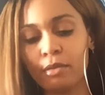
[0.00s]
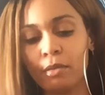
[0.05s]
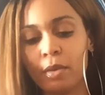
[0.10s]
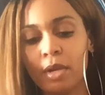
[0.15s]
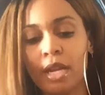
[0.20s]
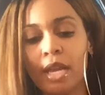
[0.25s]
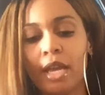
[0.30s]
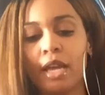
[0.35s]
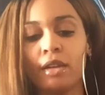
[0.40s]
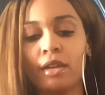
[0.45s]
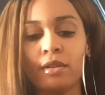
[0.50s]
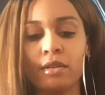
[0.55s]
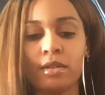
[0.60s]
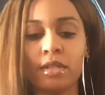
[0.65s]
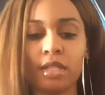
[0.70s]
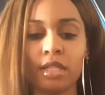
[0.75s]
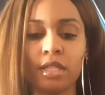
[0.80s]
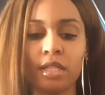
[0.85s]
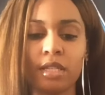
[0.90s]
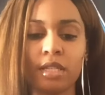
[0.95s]
What
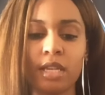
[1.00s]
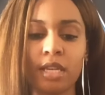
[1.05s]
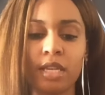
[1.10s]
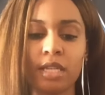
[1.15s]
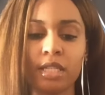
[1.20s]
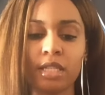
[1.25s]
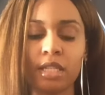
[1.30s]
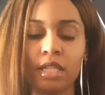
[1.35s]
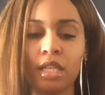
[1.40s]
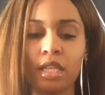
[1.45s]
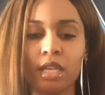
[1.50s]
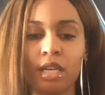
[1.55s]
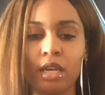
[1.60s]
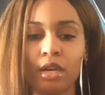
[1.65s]
else does the